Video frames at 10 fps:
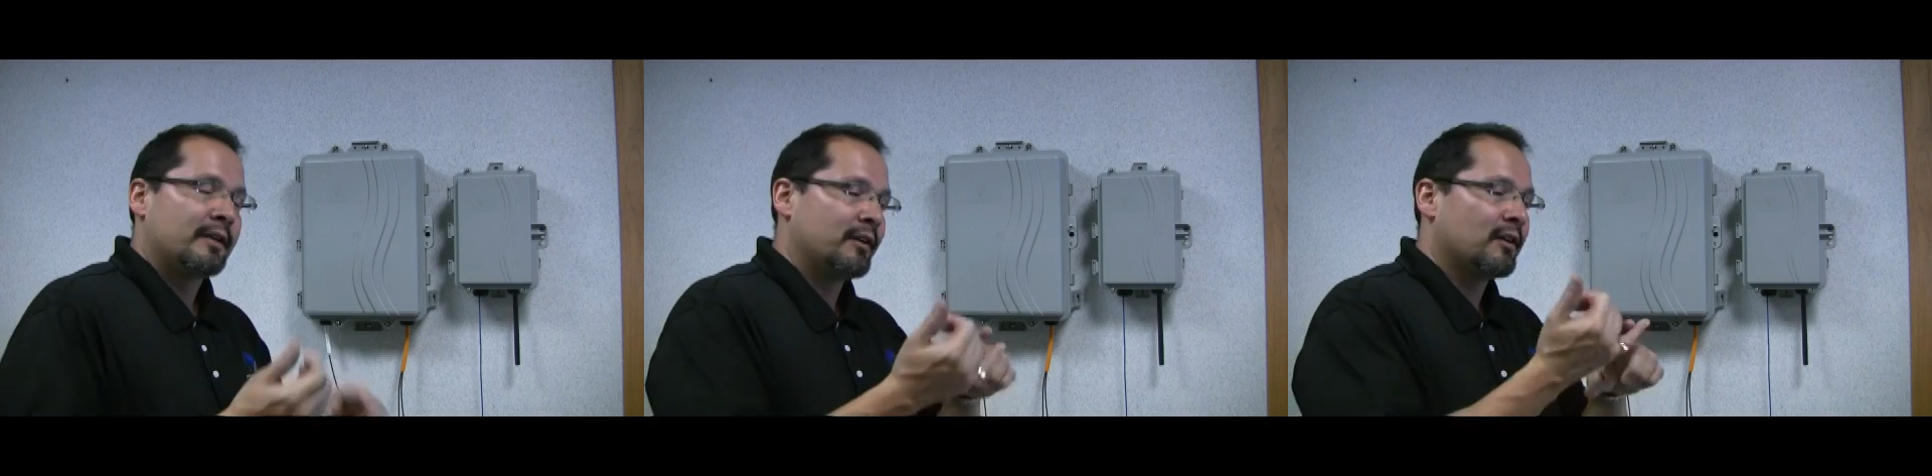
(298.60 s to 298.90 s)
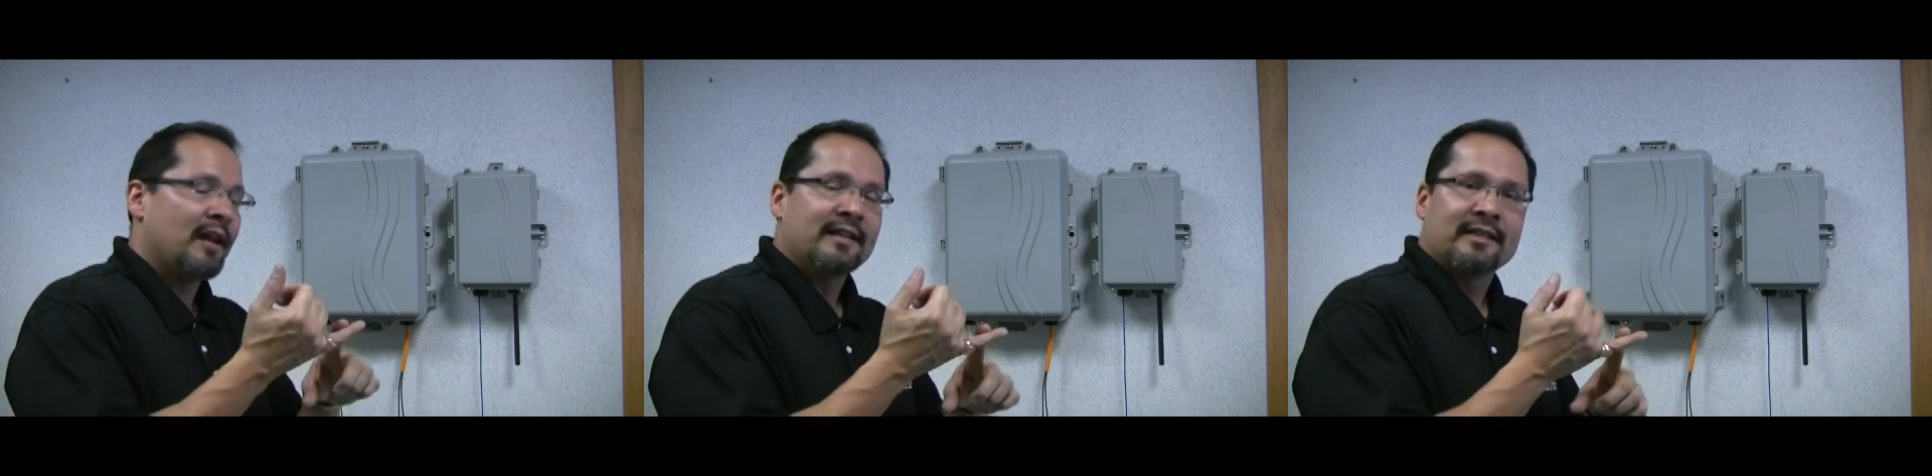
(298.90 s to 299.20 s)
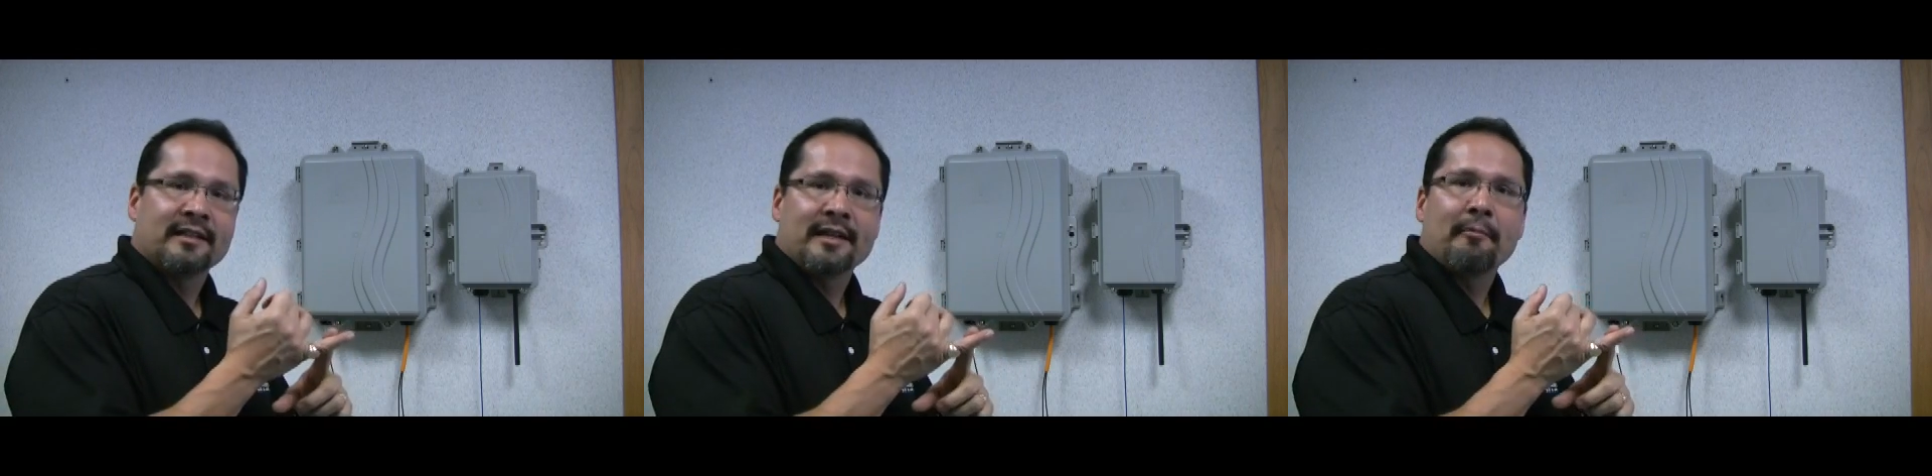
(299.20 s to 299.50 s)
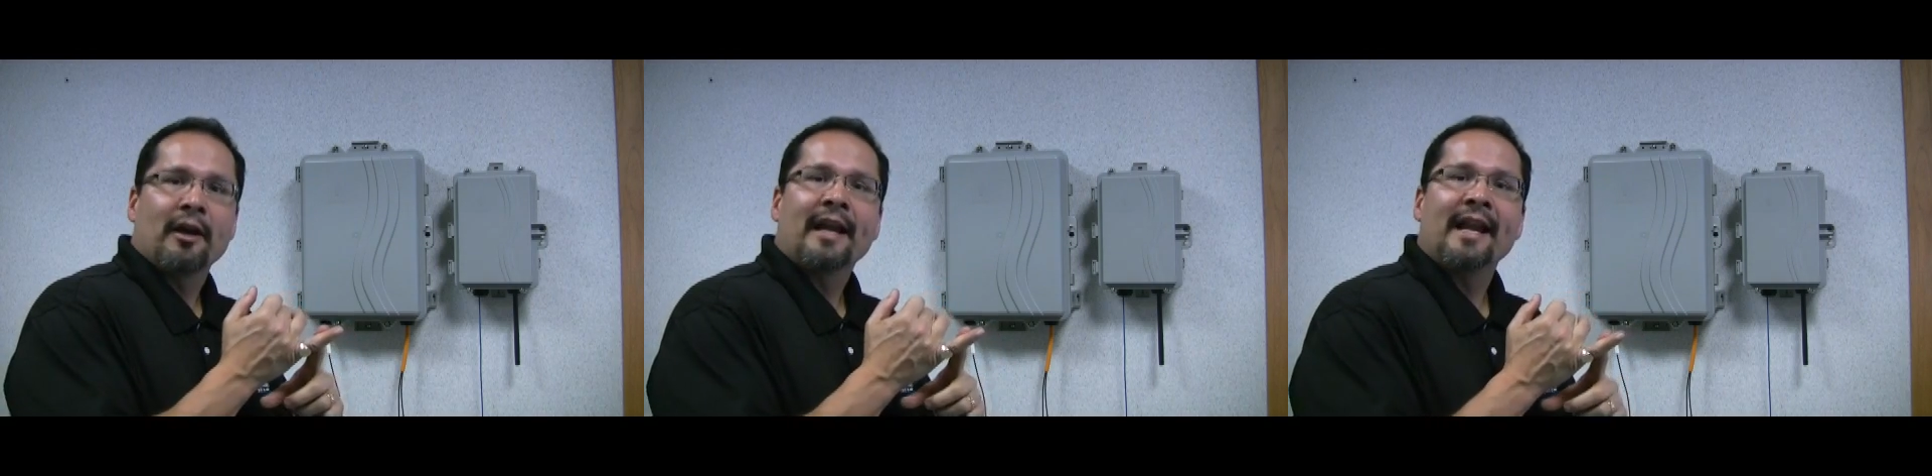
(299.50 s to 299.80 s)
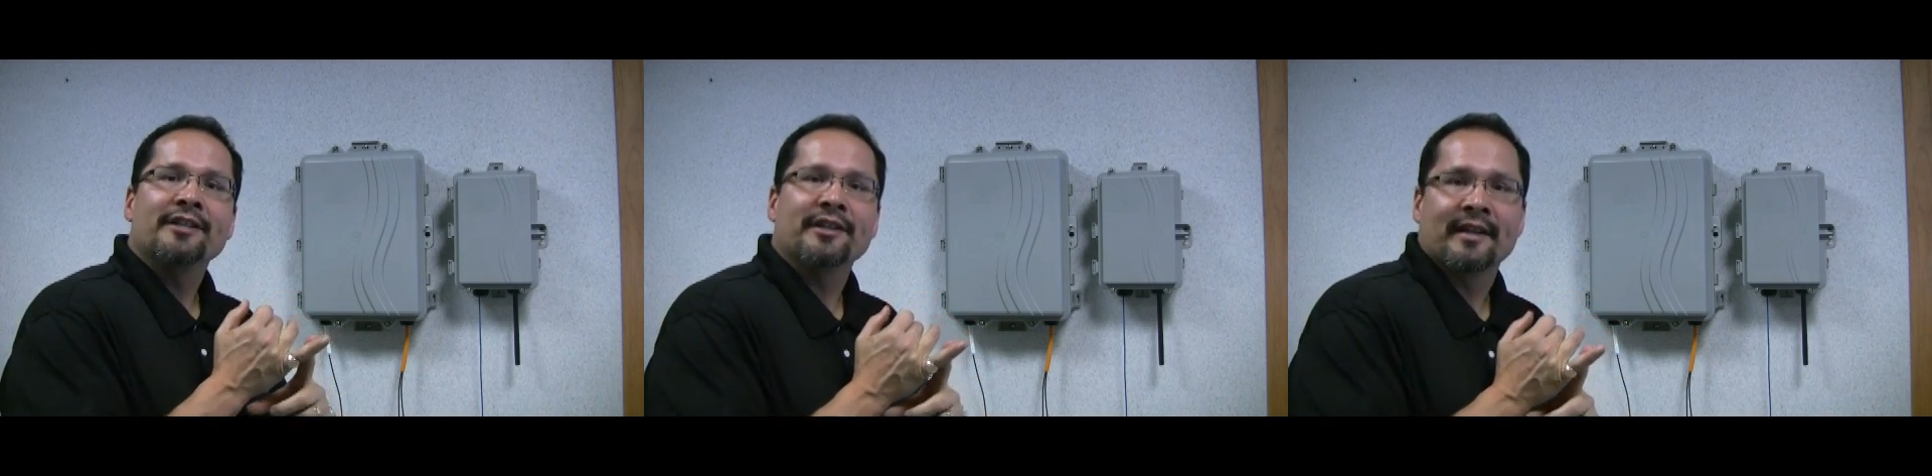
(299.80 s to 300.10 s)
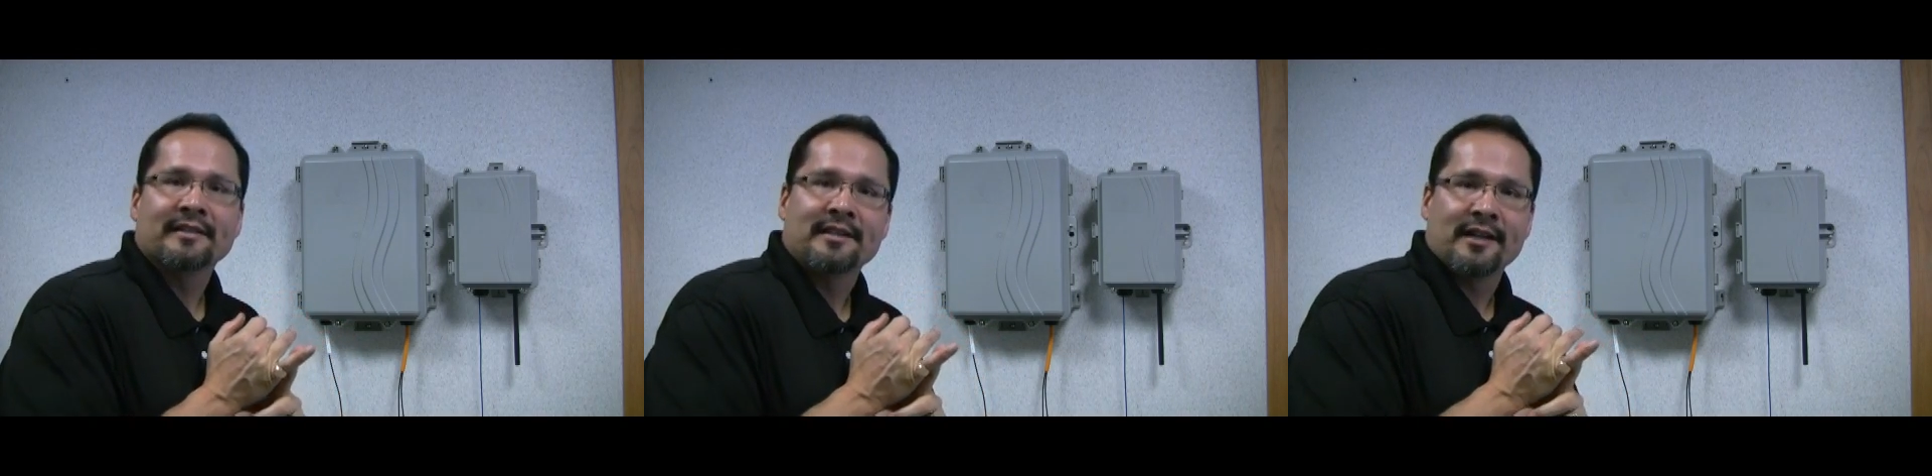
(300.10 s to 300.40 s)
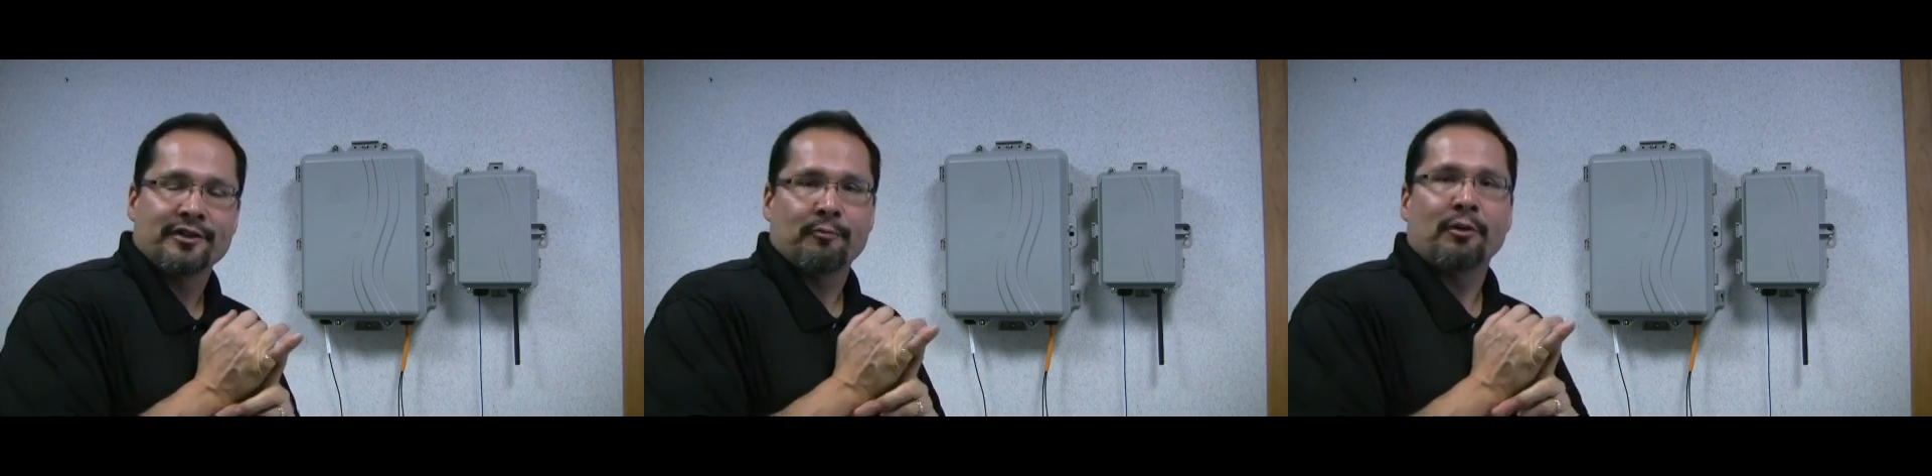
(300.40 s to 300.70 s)
Your classic demarcation
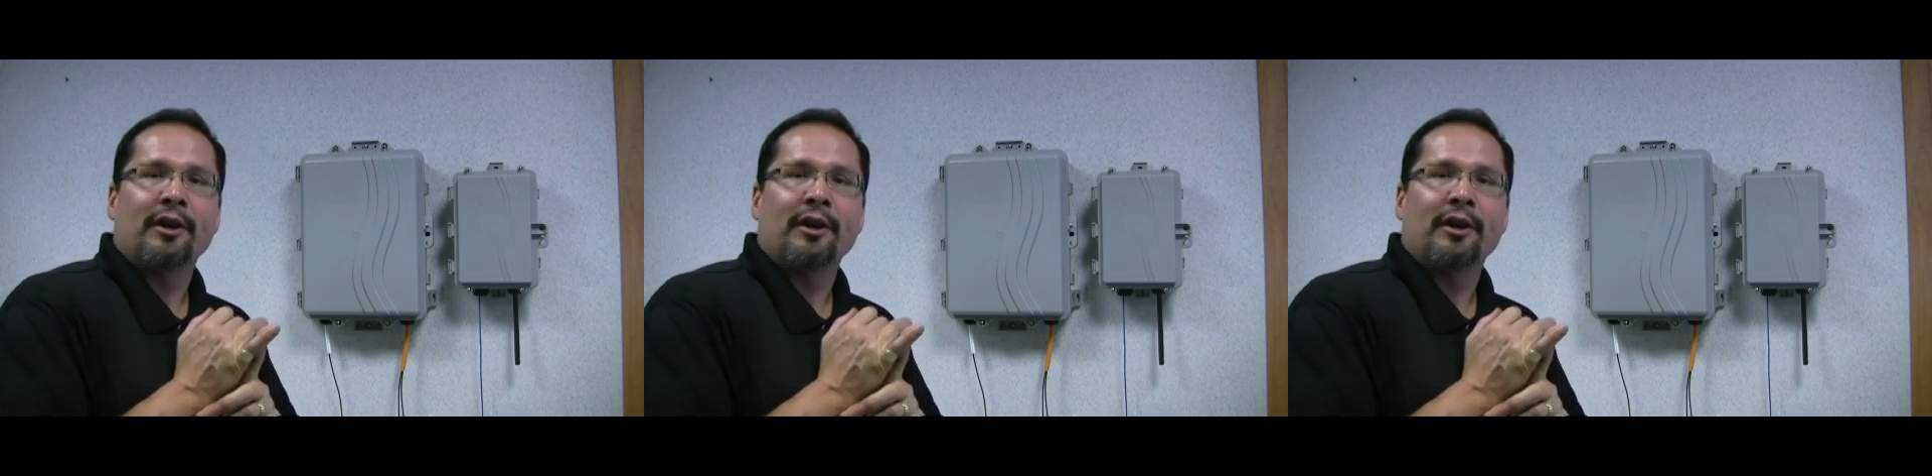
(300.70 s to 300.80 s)
extension where